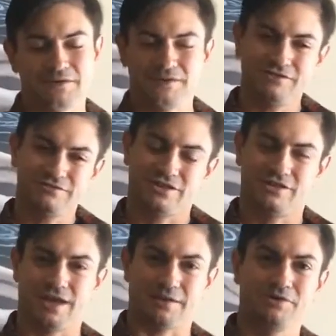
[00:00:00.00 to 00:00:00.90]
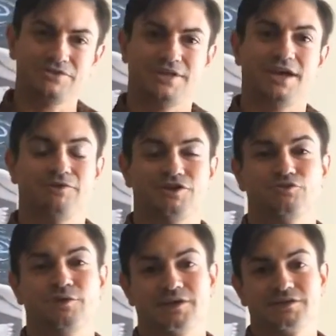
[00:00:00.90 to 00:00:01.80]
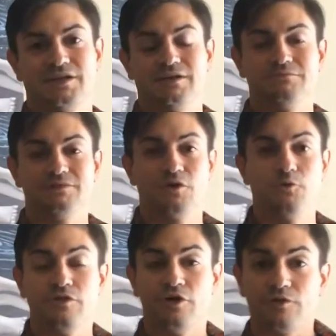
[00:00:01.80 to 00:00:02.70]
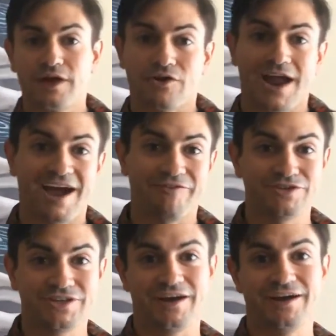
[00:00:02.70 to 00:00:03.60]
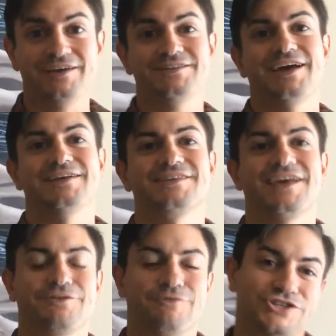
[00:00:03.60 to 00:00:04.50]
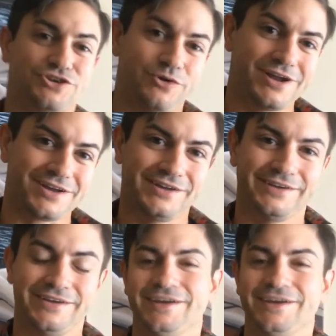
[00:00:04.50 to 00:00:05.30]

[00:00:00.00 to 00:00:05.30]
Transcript: But here's the thing: most get rich quick schemes, though they are advertised as getting rich quick,